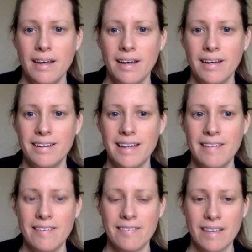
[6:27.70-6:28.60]

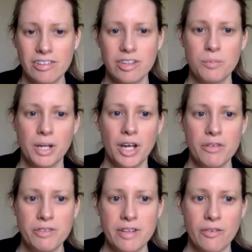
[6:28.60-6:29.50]
the session, but
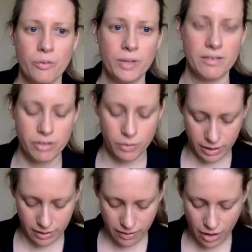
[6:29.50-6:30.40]
hopefully this will give you
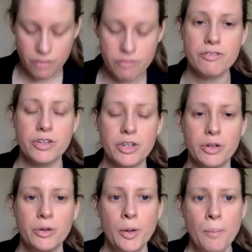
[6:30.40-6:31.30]
a good overview